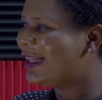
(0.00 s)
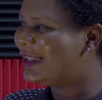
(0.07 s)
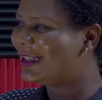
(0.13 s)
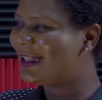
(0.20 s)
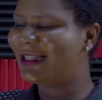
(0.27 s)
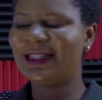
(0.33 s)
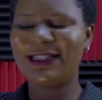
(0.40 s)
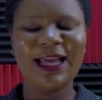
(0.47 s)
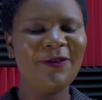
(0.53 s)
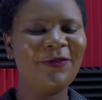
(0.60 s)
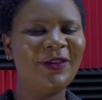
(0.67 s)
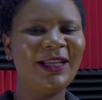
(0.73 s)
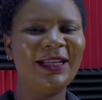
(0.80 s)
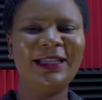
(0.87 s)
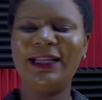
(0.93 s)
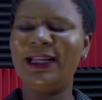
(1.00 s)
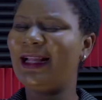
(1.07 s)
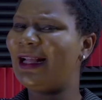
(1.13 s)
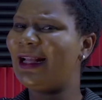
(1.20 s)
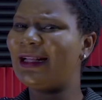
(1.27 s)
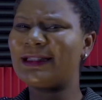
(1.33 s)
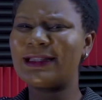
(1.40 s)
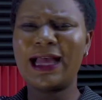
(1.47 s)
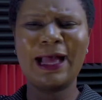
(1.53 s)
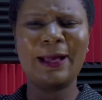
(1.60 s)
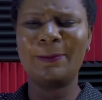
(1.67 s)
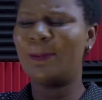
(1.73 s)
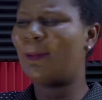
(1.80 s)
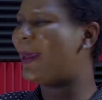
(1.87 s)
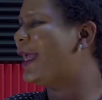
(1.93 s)
This definitely is
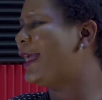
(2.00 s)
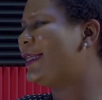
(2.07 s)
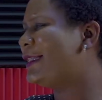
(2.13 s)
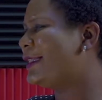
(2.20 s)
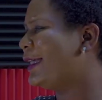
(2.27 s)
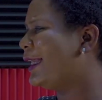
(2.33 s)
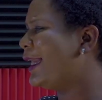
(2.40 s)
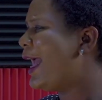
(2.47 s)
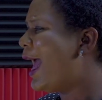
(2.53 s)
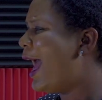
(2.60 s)
amazing.